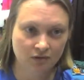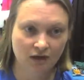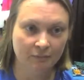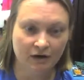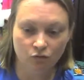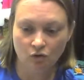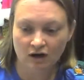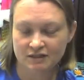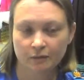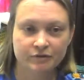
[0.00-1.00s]
I
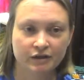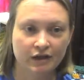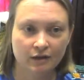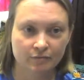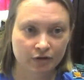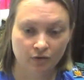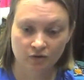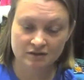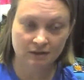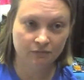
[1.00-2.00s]
walked up to them,
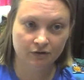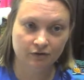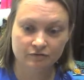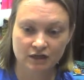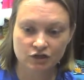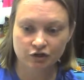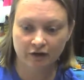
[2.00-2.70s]
because I'm their teacher.